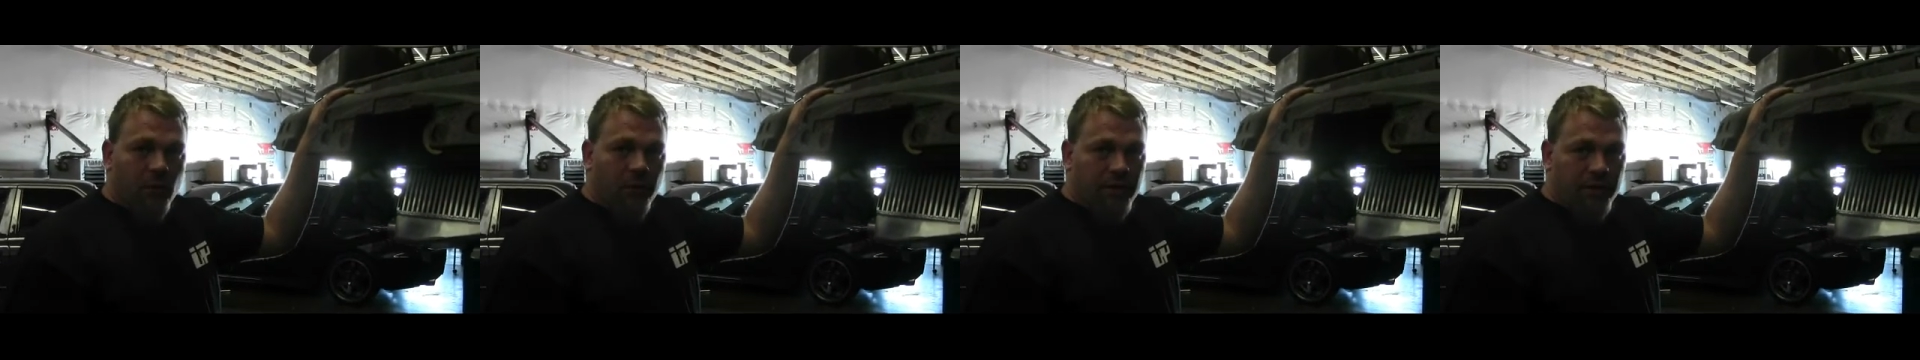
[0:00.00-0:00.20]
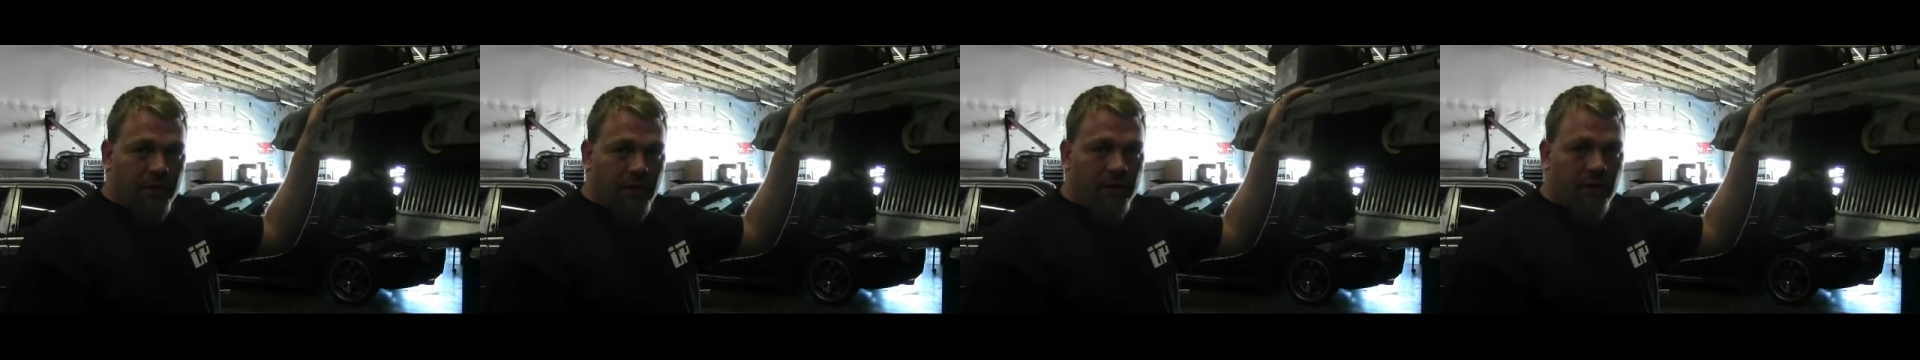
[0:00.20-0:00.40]

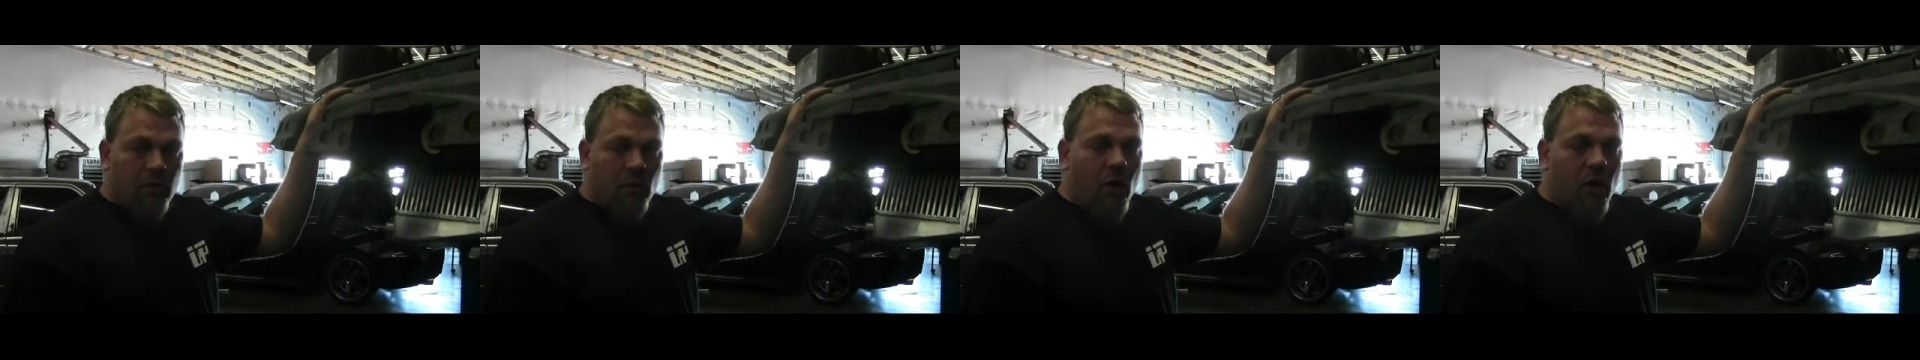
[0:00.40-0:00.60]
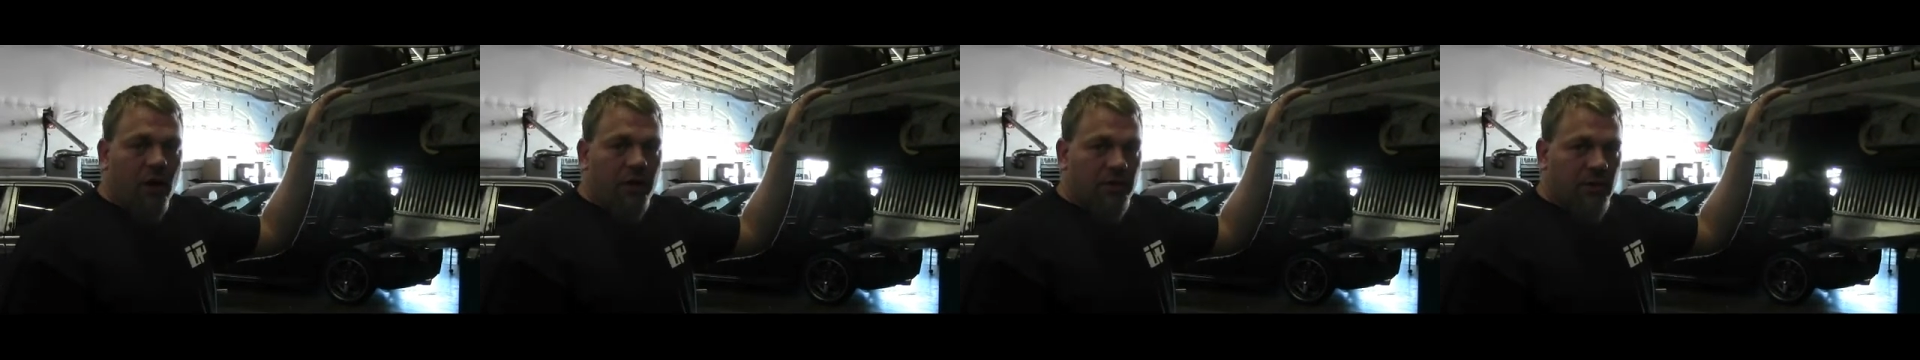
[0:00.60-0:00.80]
with a nut and a
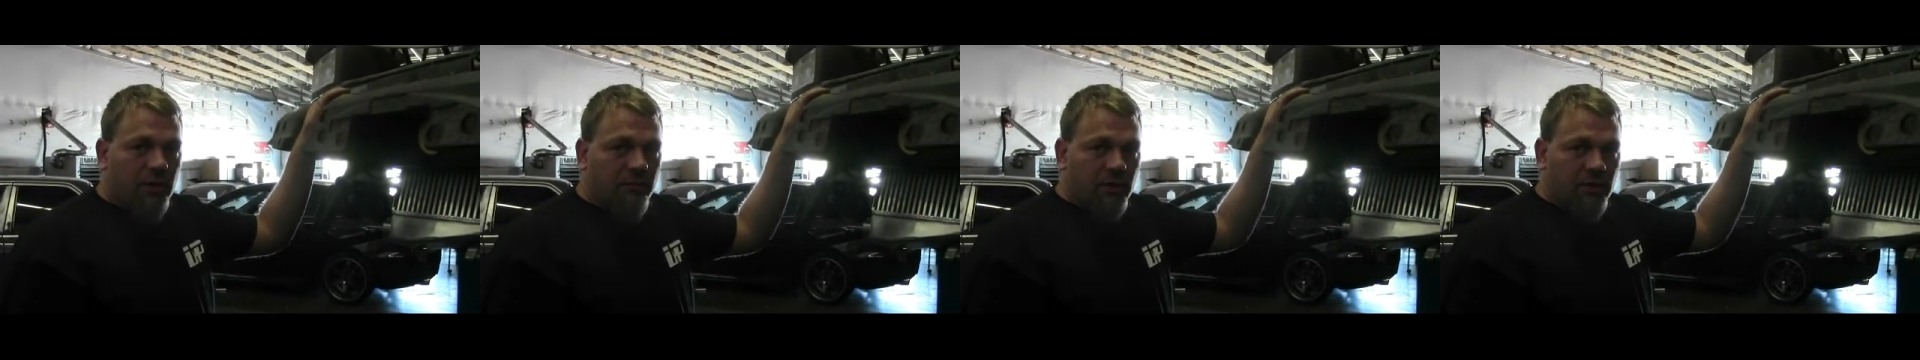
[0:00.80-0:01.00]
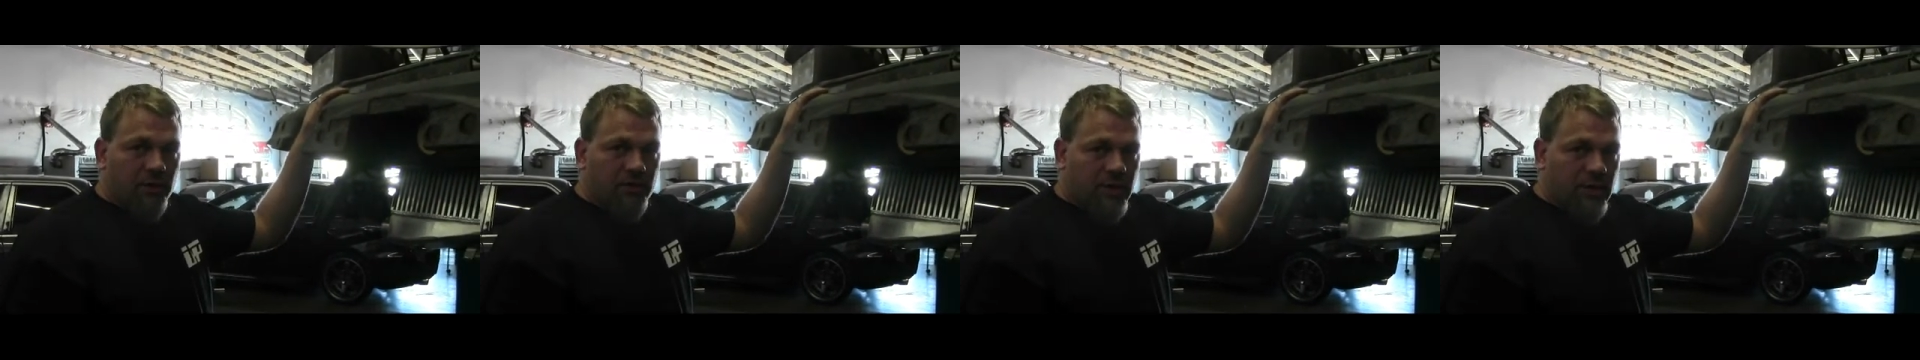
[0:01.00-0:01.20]
washer on
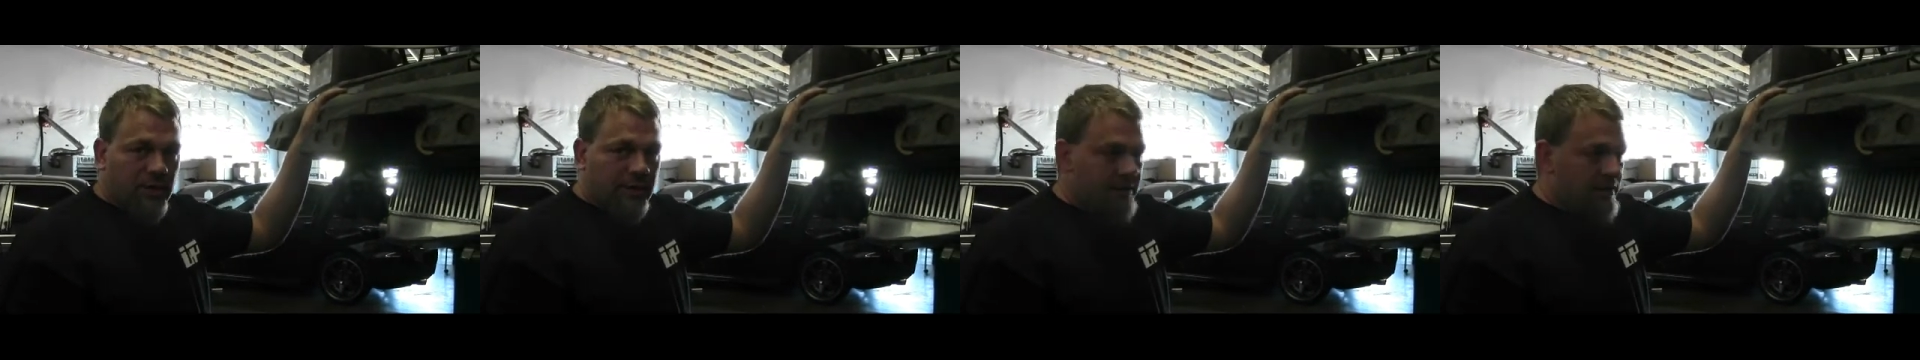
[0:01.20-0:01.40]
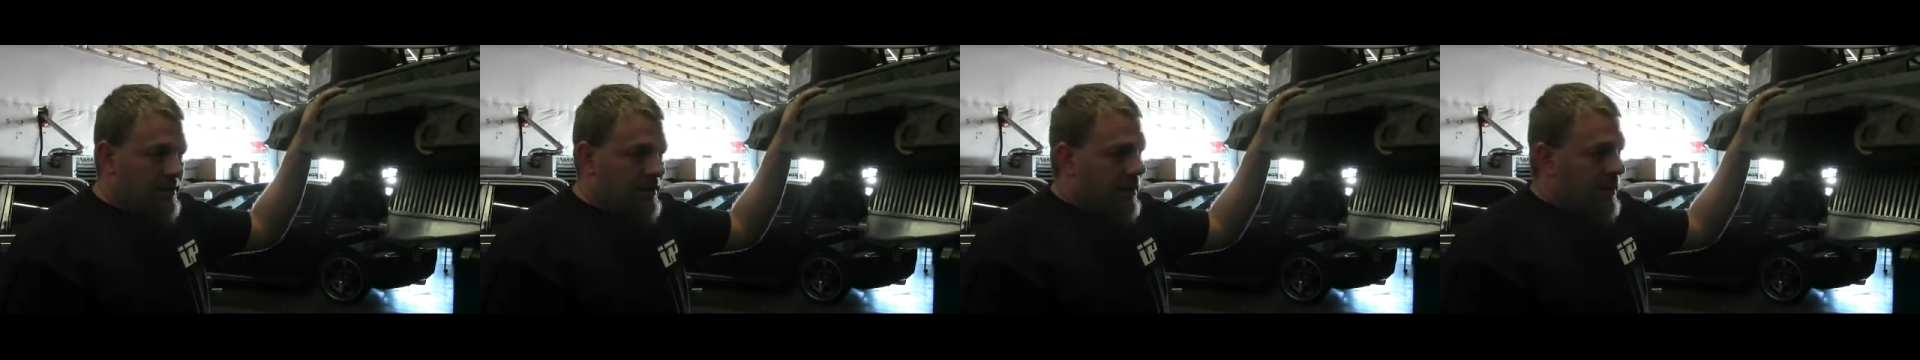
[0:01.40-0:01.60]
both
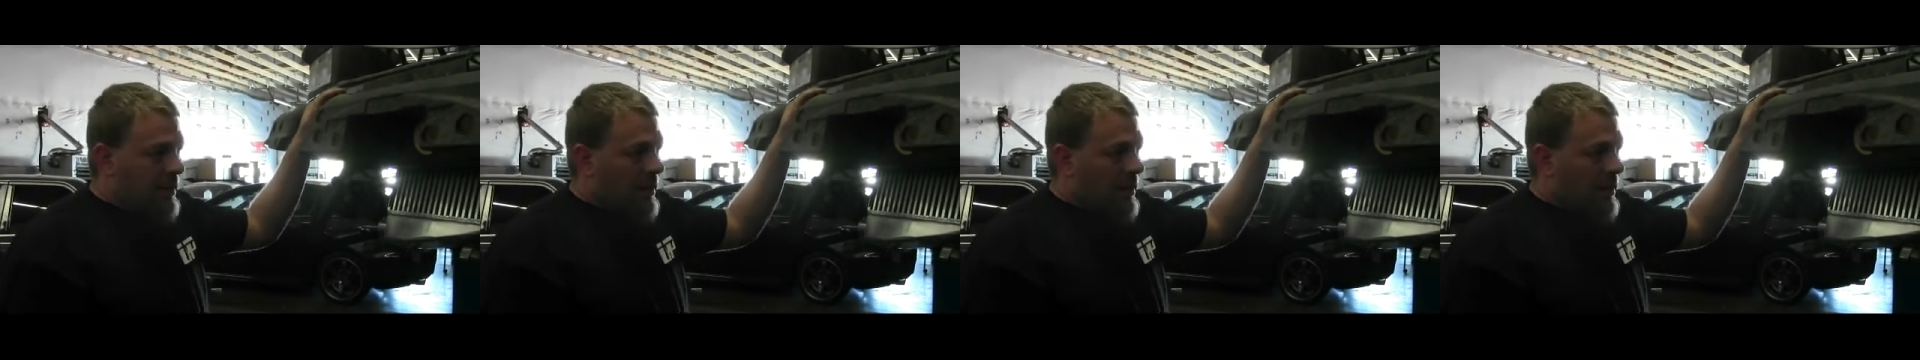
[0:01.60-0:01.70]
sides.